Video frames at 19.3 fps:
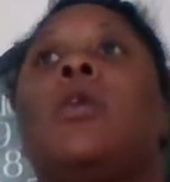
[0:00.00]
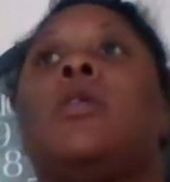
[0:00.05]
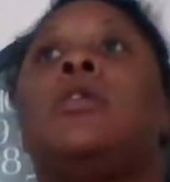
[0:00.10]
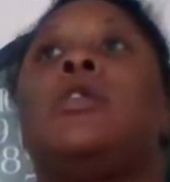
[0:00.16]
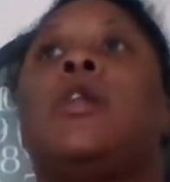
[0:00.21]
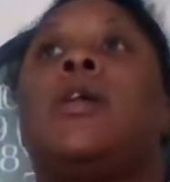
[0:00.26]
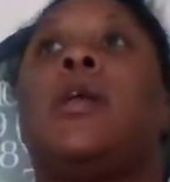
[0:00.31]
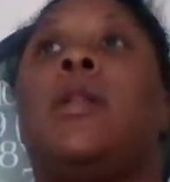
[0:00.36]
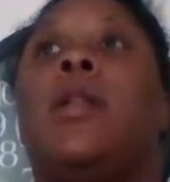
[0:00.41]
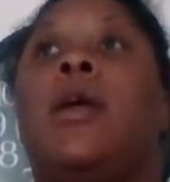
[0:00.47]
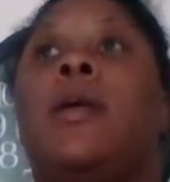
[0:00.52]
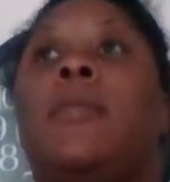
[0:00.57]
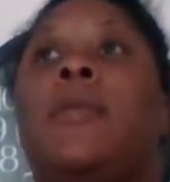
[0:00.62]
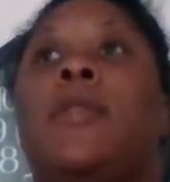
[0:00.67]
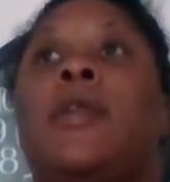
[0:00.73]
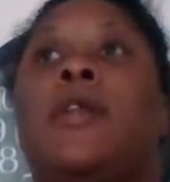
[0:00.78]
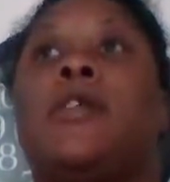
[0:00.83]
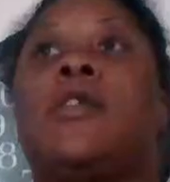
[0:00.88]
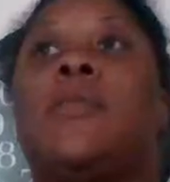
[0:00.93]
to claiming
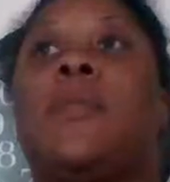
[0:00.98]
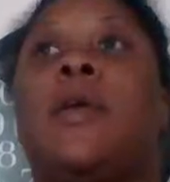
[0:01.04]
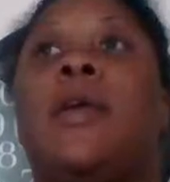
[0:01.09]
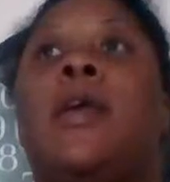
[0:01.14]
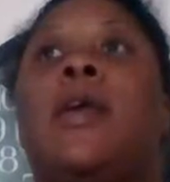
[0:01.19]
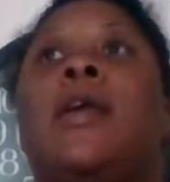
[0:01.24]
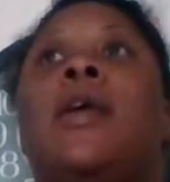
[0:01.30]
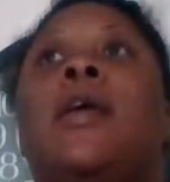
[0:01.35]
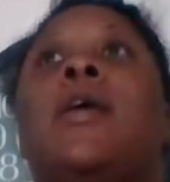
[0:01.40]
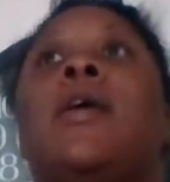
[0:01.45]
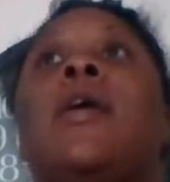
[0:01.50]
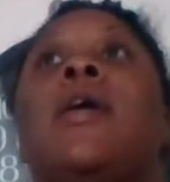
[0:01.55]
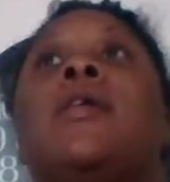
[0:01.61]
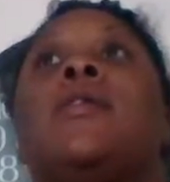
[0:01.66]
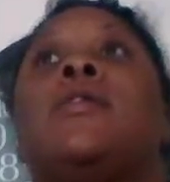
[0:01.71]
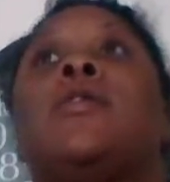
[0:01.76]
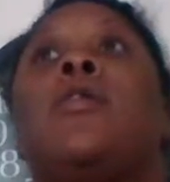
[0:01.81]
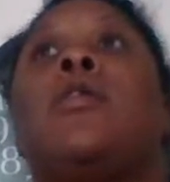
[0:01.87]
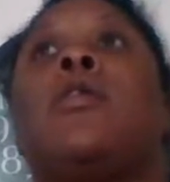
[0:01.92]
that it's me and get
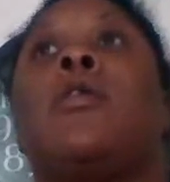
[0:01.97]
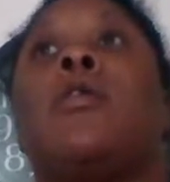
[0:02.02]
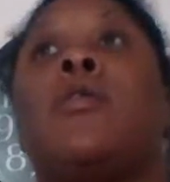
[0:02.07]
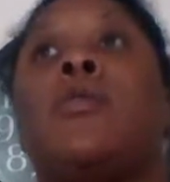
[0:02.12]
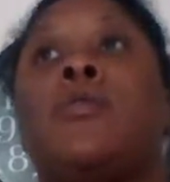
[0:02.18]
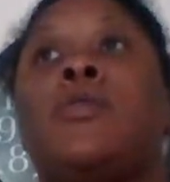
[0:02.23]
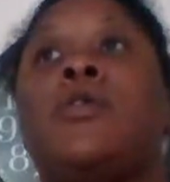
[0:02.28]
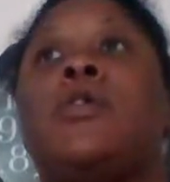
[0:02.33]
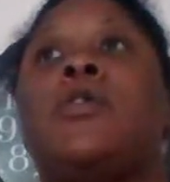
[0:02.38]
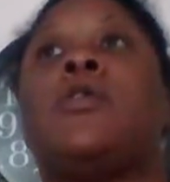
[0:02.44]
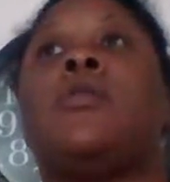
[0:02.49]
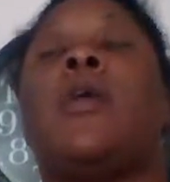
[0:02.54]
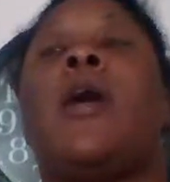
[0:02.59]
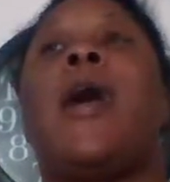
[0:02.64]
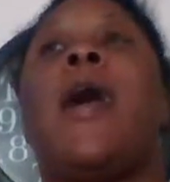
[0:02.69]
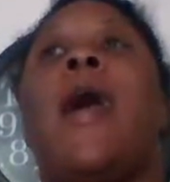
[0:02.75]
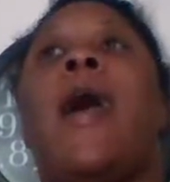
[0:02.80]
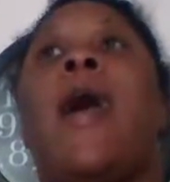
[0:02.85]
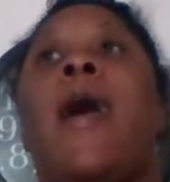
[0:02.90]
as close to
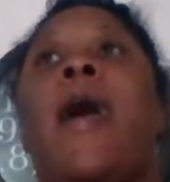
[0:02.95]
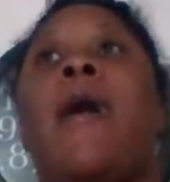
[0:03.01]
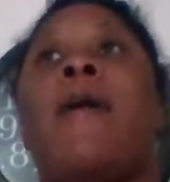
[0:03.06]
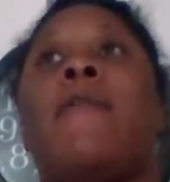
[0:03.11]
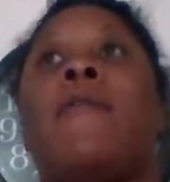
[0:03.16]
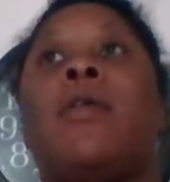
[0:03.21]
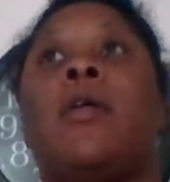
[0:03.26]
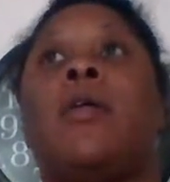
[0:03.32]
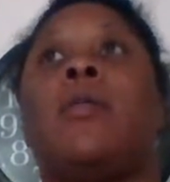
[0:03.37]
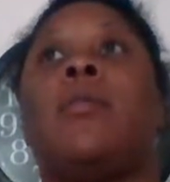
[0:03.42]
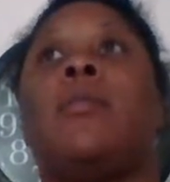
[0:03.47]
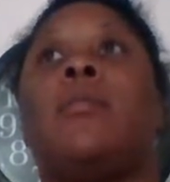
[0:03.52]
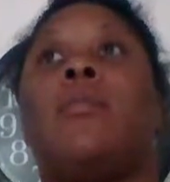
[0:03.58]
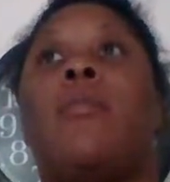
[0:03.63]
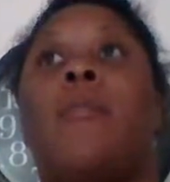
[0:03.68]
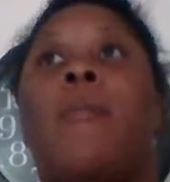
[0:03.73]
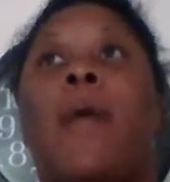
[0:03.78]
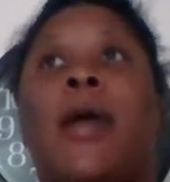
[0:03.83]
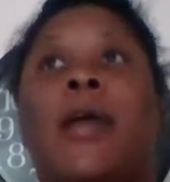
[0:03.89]
having
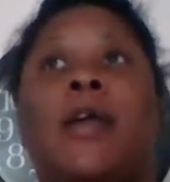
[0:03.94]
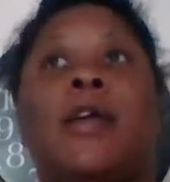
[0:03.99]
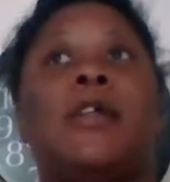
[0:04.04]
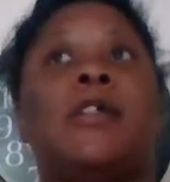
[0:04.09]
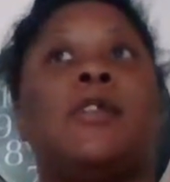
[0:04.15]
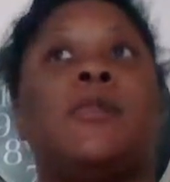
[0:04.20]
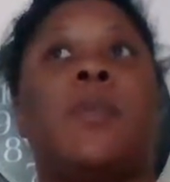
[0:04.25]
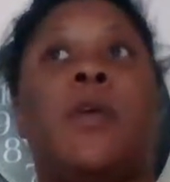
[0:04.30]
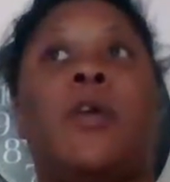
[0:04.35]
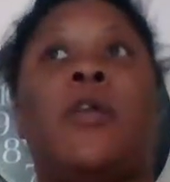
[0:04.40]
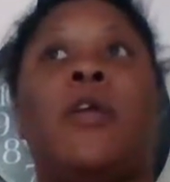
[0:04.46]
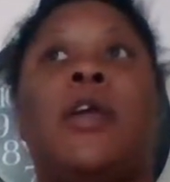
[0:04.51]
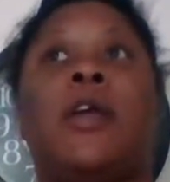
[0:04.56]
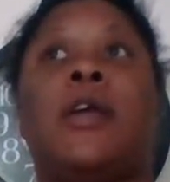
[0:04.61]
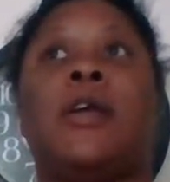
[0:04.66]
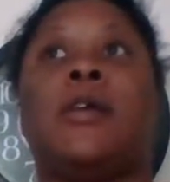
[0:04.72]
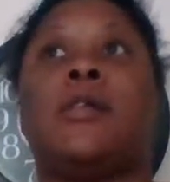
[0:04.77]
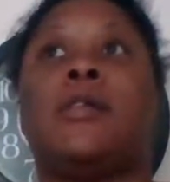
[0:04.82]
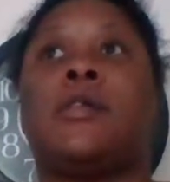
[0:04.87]
my
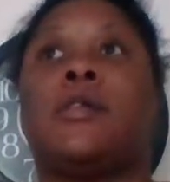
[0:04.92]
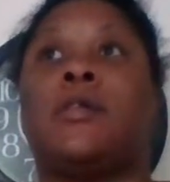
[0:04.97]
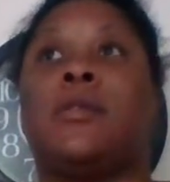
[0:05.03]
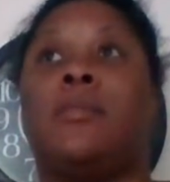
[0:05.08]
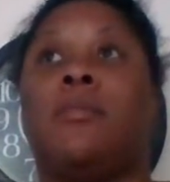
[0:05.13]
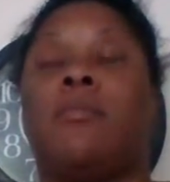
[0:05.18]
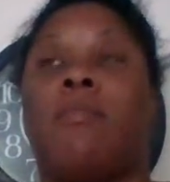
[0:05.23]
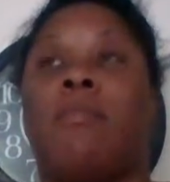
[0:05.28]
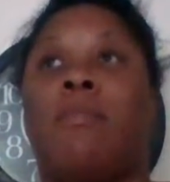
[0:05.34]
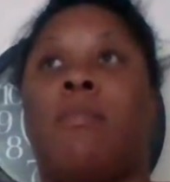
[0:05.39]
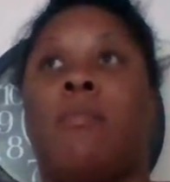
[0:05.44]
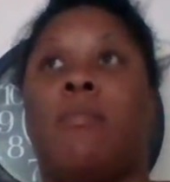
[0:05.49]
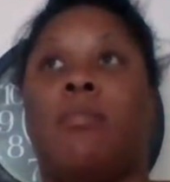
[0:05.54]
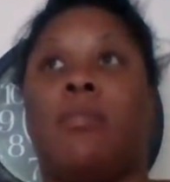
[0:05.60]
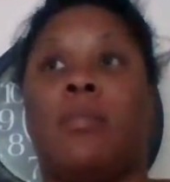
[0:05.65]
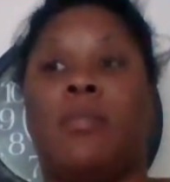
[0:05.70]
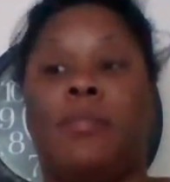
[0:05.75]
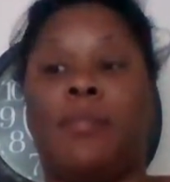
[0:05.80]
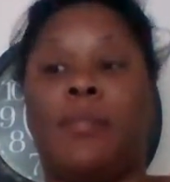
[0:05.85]
experience,
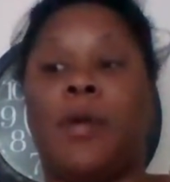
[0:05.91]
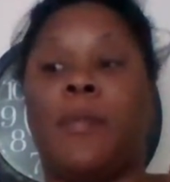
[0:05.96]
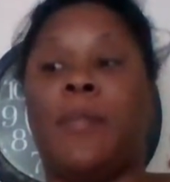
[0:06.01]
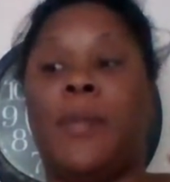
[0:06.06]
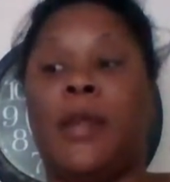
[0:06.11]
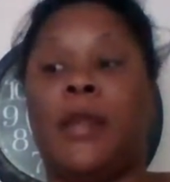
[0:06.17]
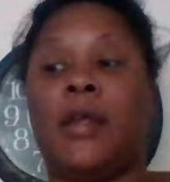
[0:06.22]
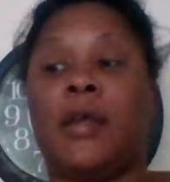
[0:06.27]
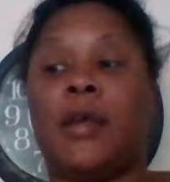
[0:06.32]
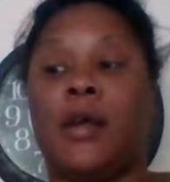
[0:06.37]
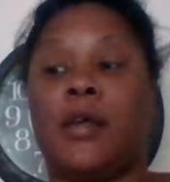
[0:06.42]
meaning